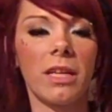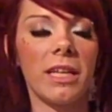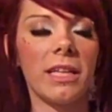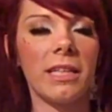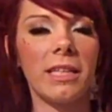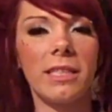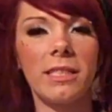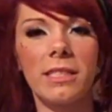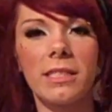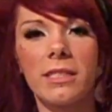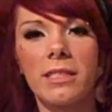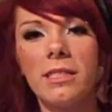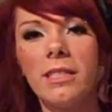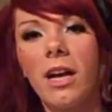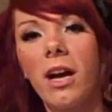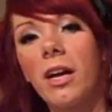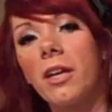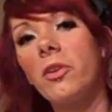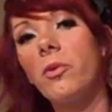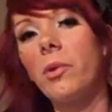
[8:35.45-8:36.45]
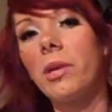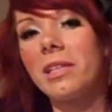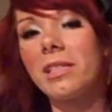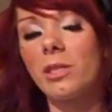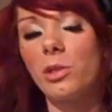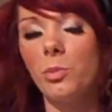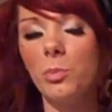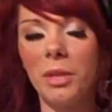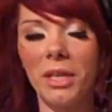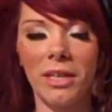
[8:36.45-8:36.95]
is not going
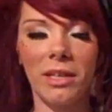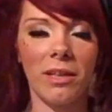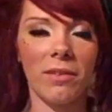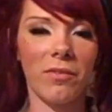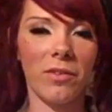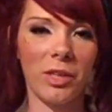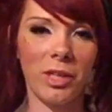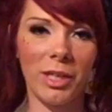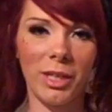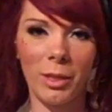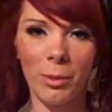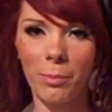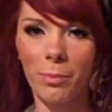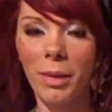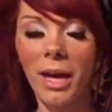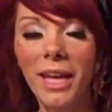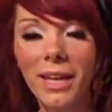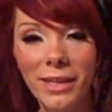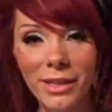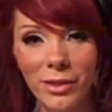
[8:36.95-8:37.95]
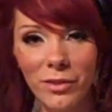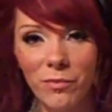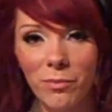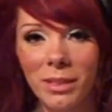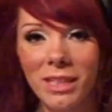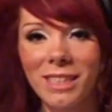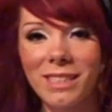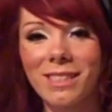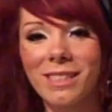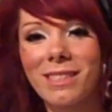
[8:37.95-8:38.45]
to be very competitive
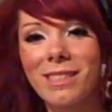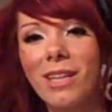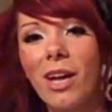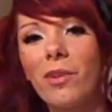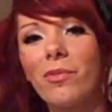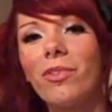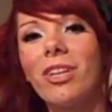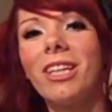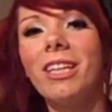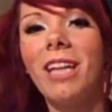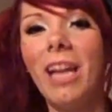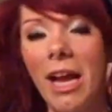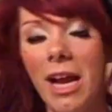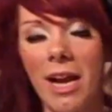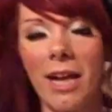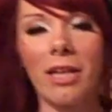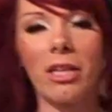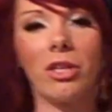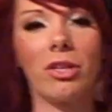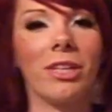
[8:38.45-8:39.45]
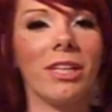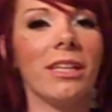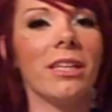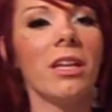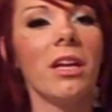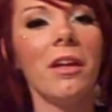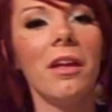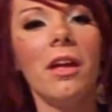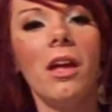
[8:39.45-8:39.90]
because it's not very accurate.